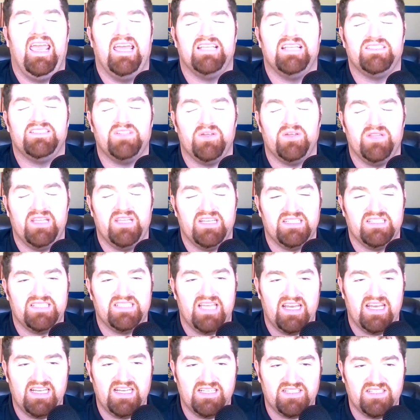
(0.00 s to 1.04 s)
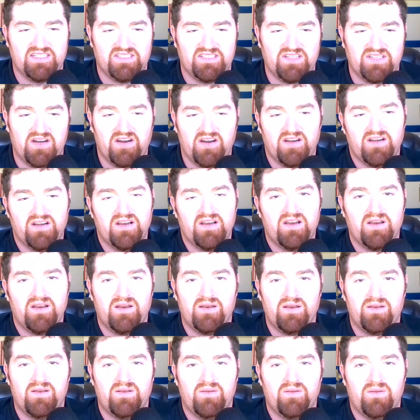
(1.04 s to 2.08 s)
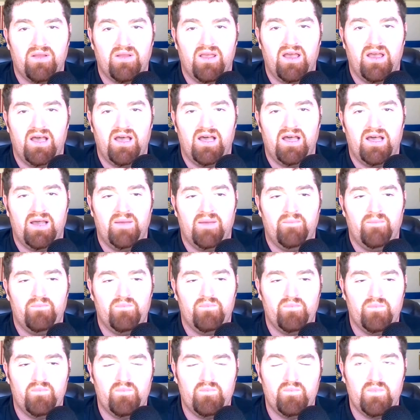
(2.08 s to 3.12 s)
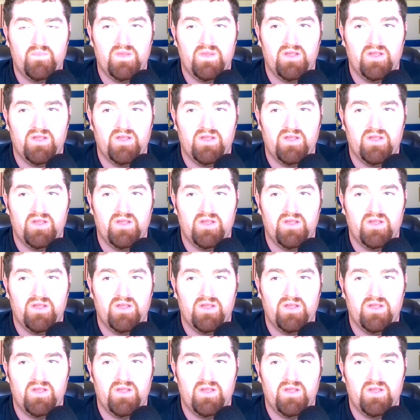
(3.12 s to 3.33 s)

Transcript: And so they decided to start, going